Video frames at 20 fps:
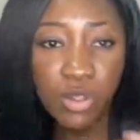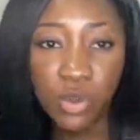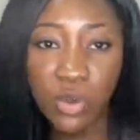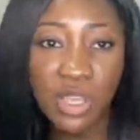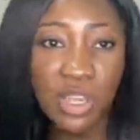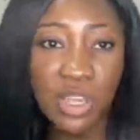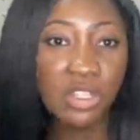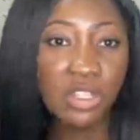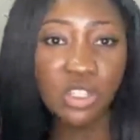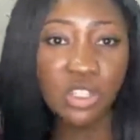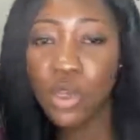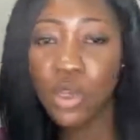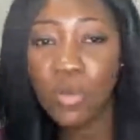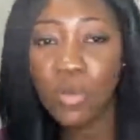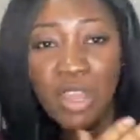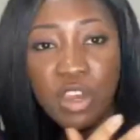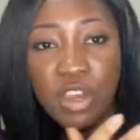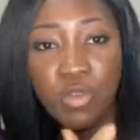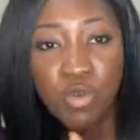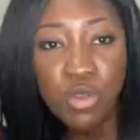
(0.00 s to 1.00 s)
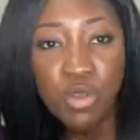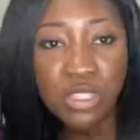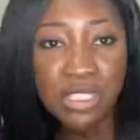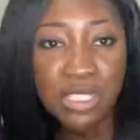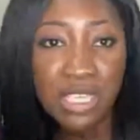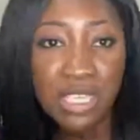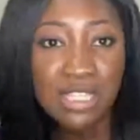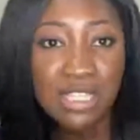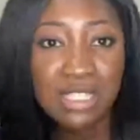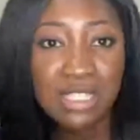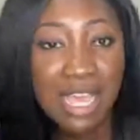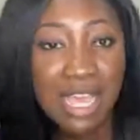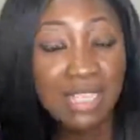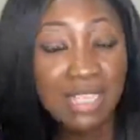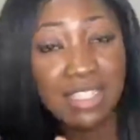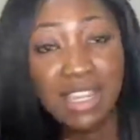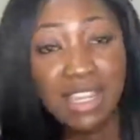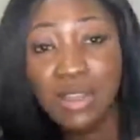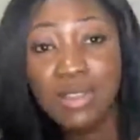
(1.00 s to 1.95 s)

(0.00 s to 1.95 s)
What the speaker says: doing so many routine tasks.